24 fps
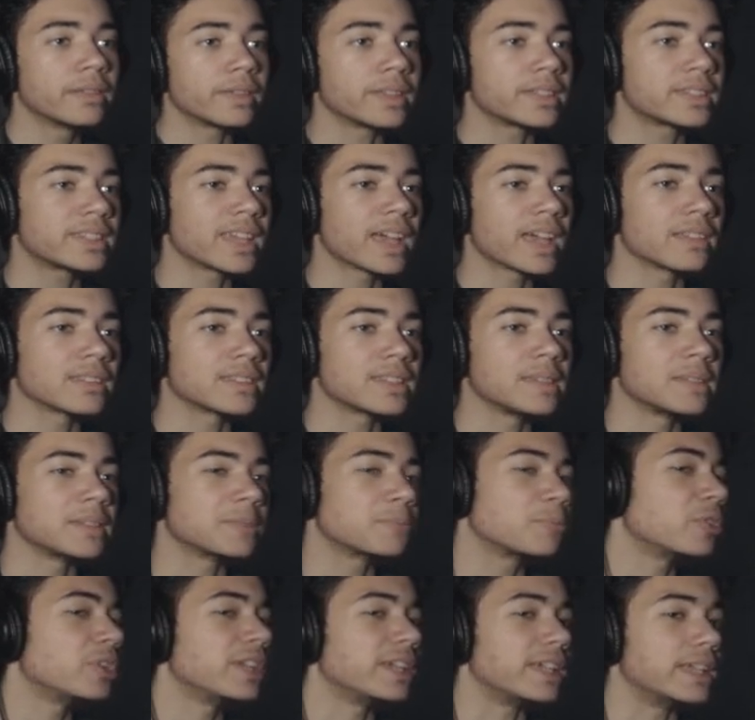This town seems
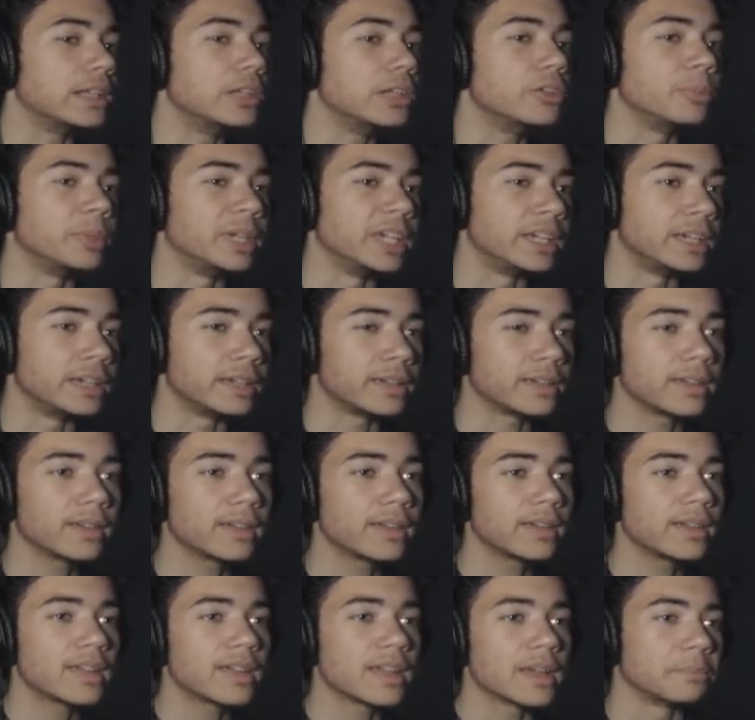pretty gloomy,
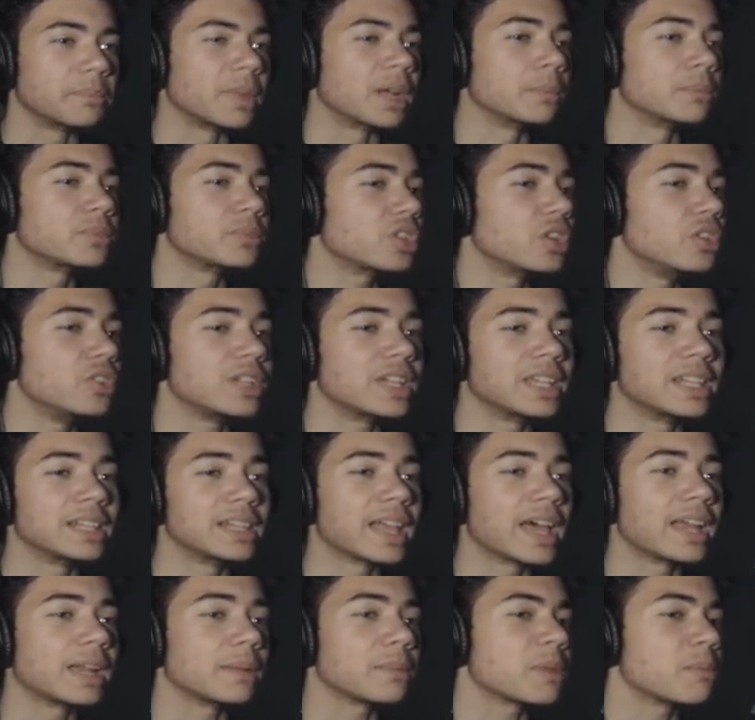but I'm sure you can
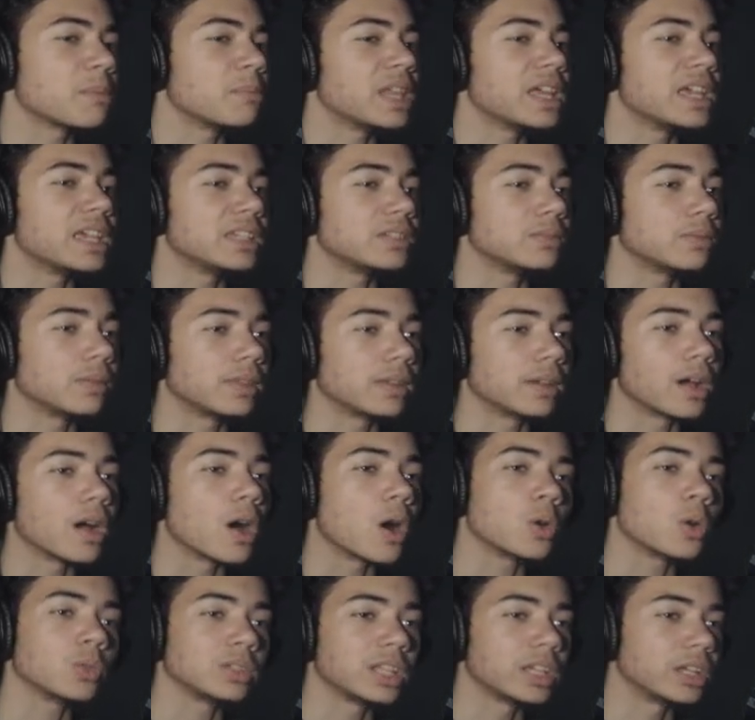light up the place with your
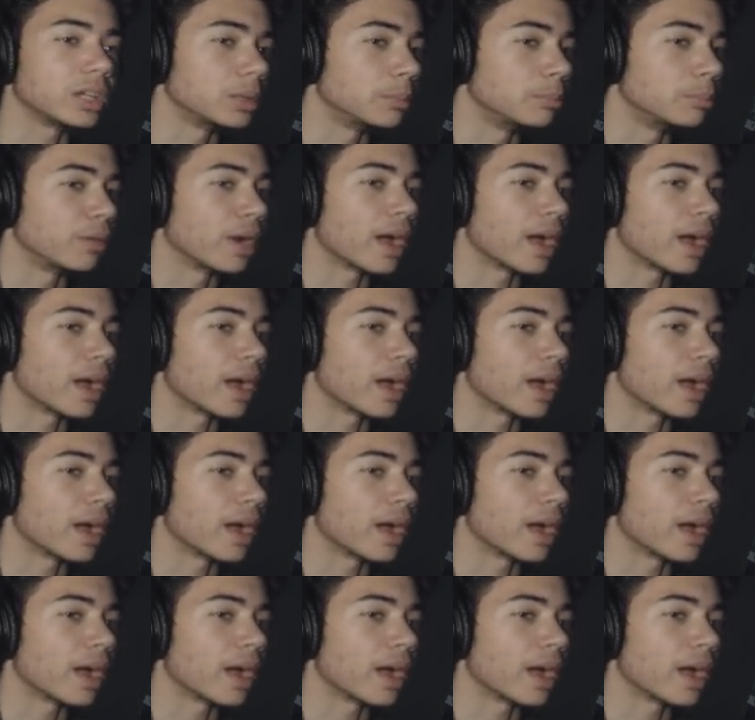own little